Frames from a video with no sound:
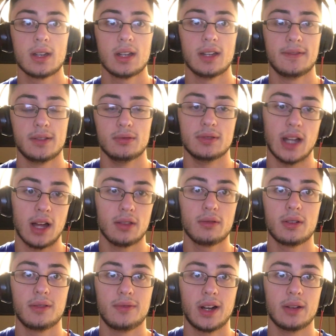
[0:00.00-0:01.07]
If you download
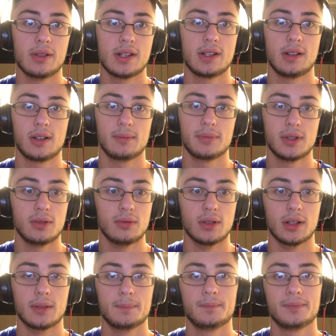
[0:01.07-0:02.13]
a virus to your
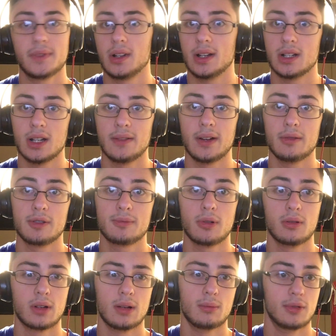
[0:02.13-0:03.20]
computer, your antivirus
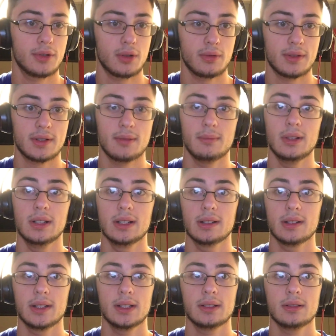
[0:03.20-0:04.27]
program will notice
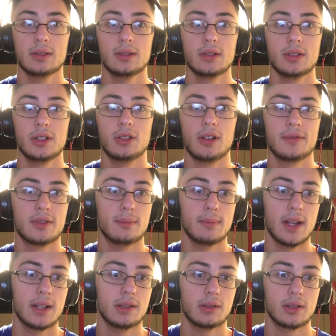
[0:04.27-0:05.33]
immediately. You don't have to
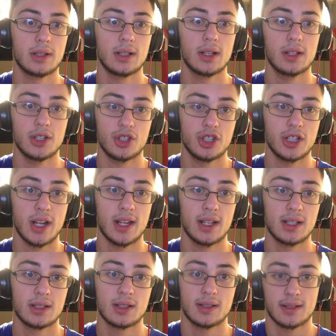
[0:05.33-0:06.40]
manually initiate it
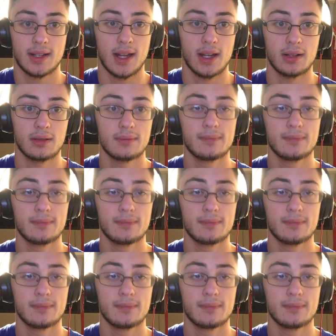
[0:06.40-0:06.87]
to scan.